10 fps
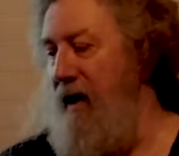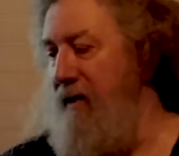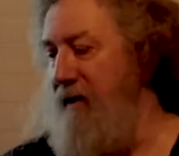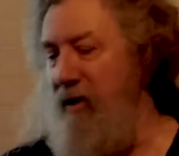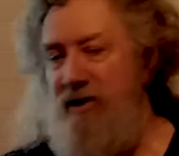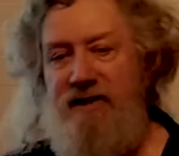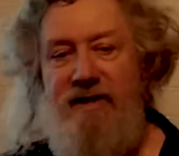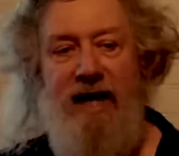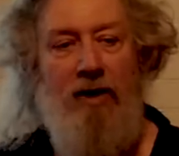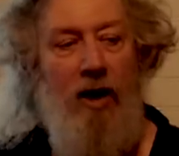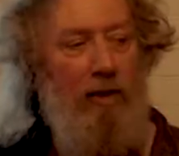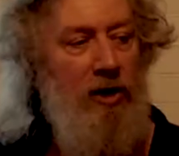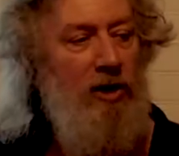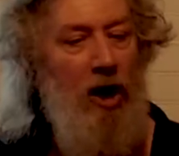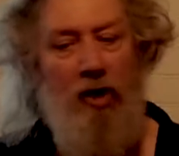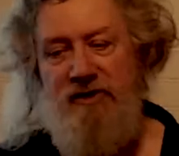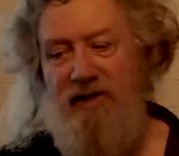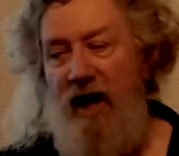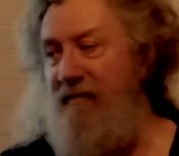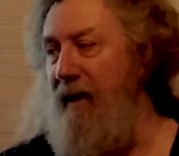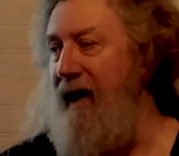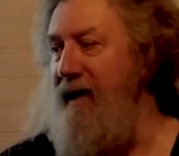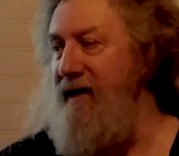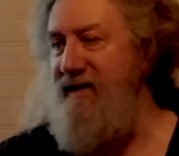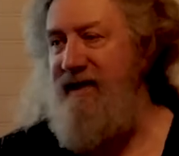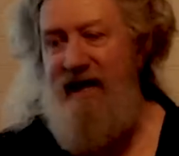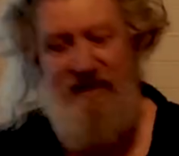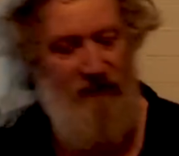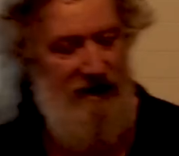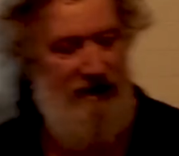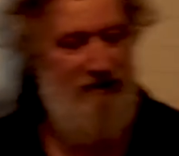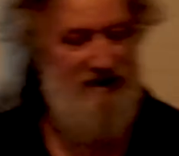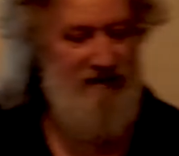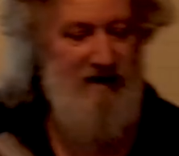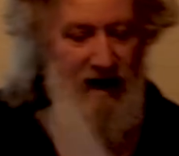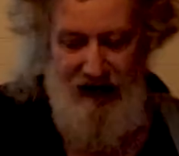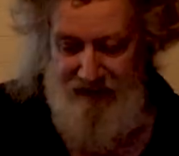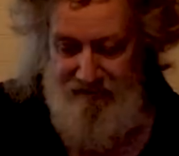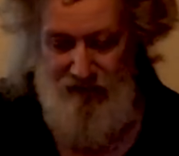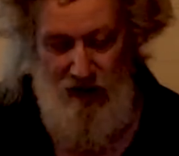the person take all their clothes off, but in this case, for the interest of time,